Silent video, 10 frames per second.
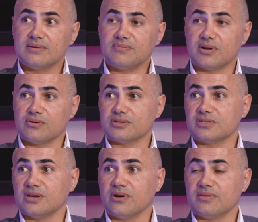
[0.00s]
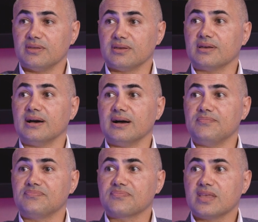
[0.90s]
But also, I think
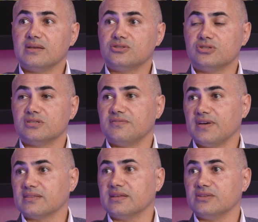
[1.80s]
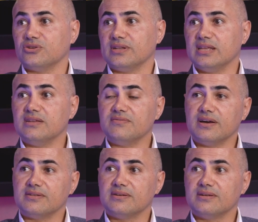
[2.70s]
just the fact that you can
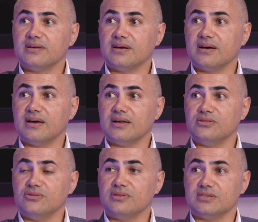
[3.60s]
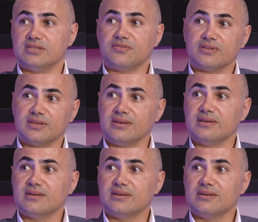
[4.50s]
innovate and do things differently.